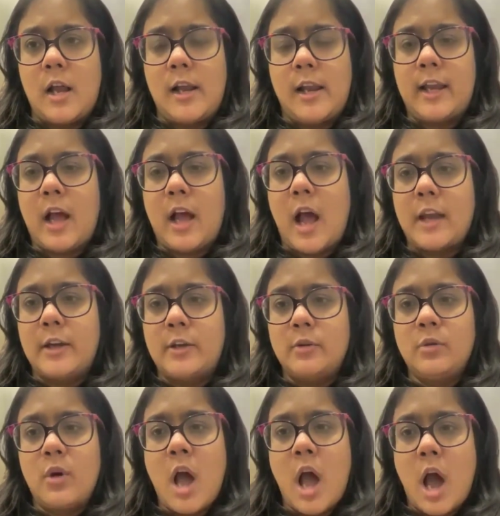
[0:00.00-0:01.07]
like i
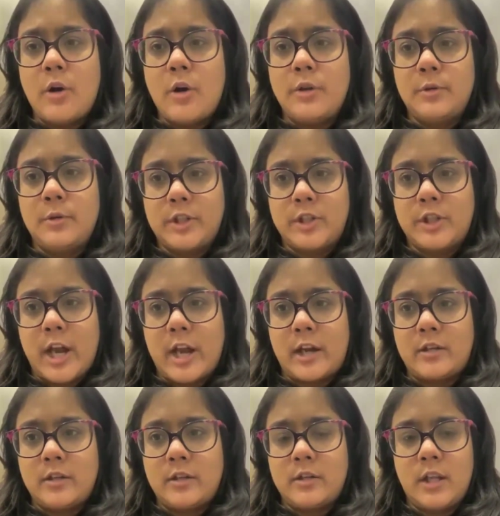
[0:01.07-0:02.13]
don't know how to
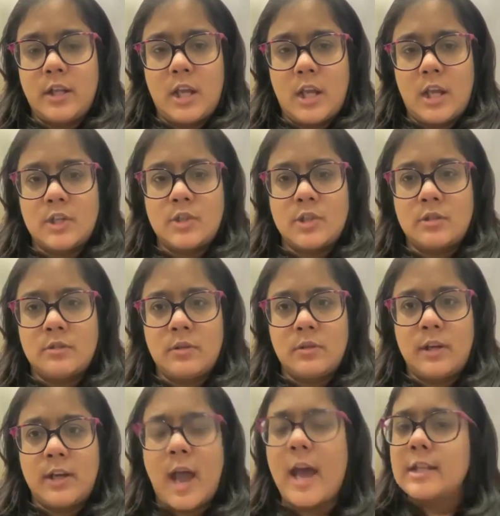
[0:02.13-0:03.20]
attract the asian
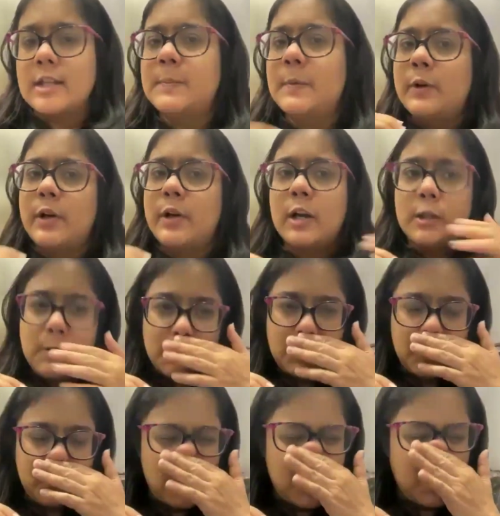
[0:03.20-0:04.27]
diaspora
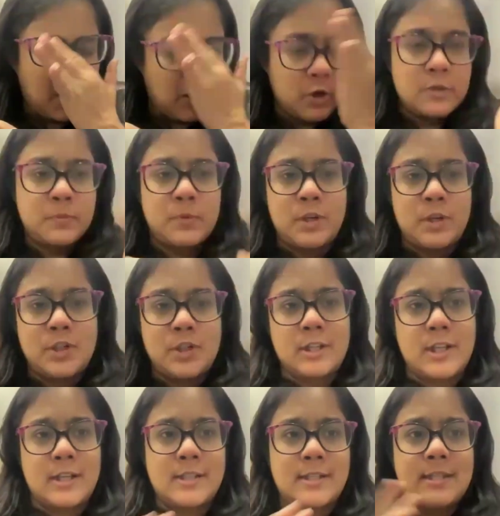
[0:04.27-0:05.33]
to the CHAOSS
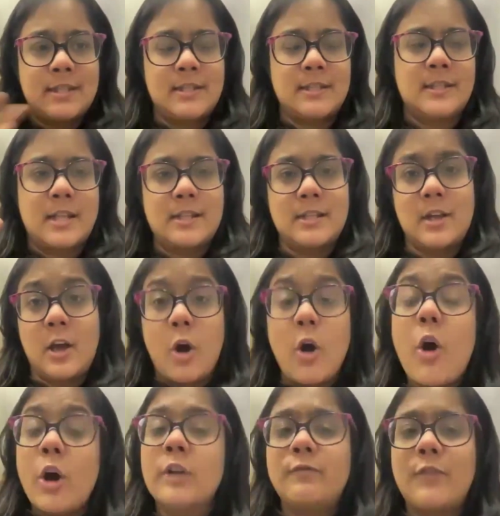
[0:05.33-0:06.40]
project that's that's
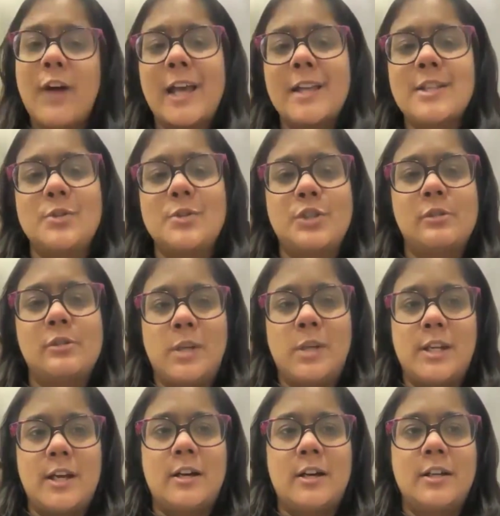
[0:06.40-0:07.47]
on via social
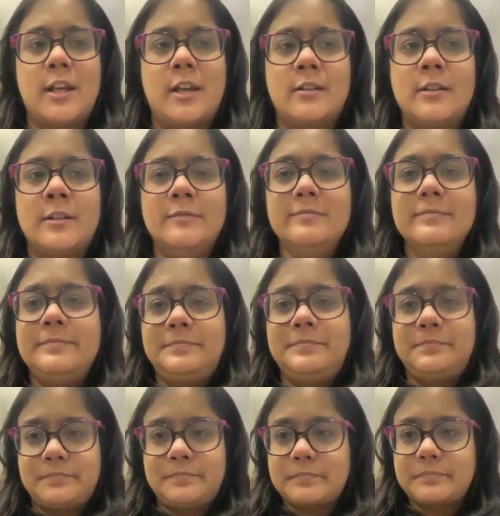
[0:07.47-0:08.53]
media again
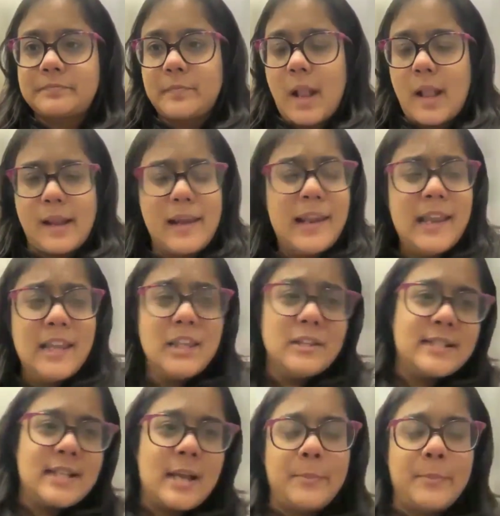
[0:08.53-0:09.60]
like
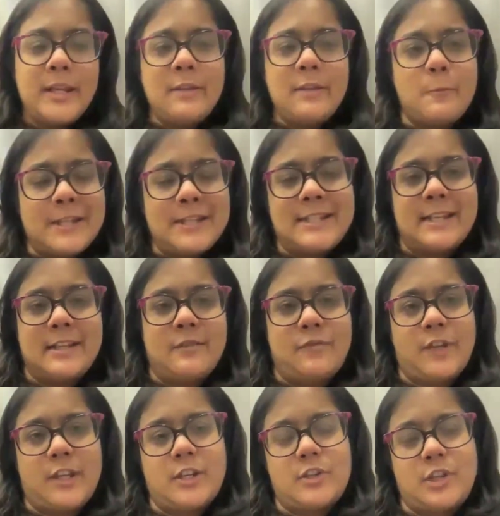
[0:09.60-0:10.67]
somebody with
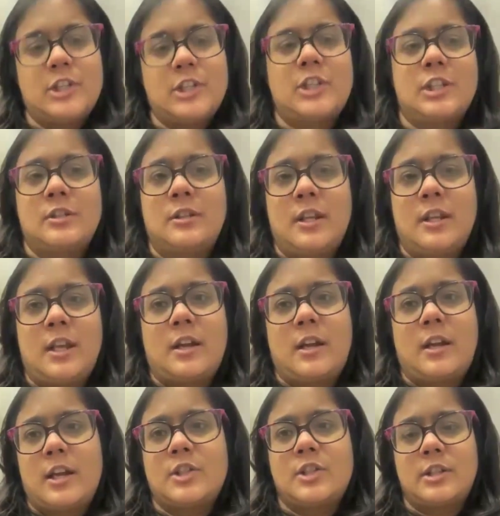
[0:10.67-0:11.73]
significant reach in the
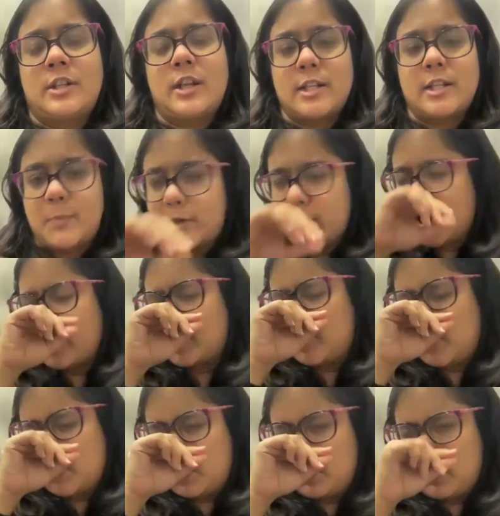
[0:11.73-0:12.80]
asian diaspora
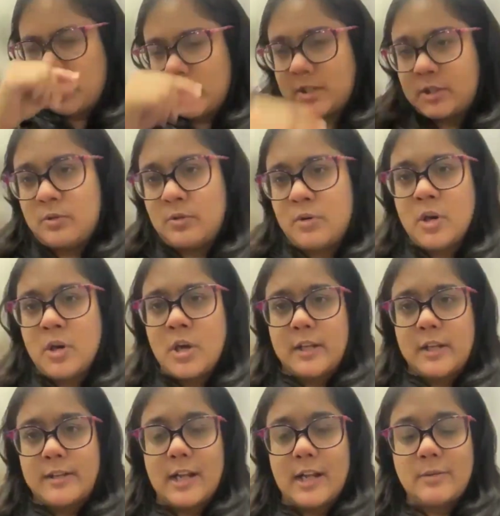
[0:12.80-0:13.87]
has to do it so
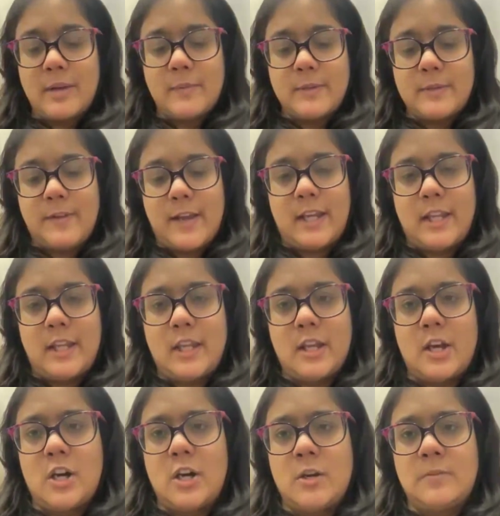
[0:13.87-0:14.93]
that's why i was very
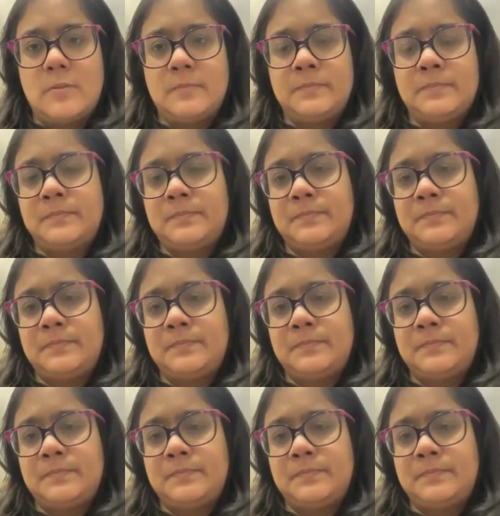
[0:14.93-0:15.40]
um